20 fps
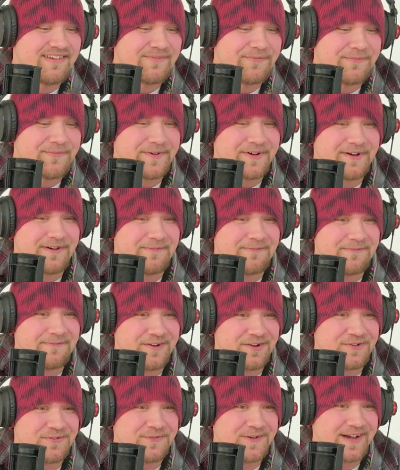Well,
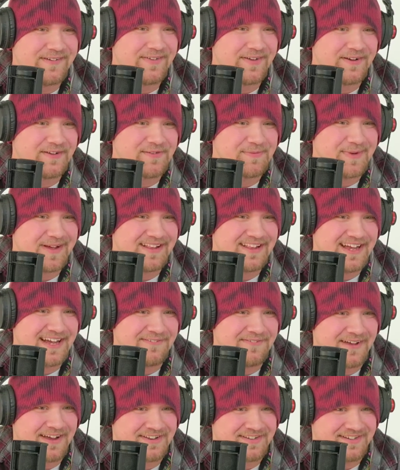first 5 years of my
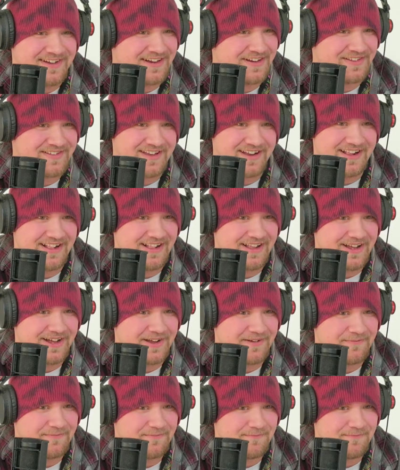life, actually, I just kind of like,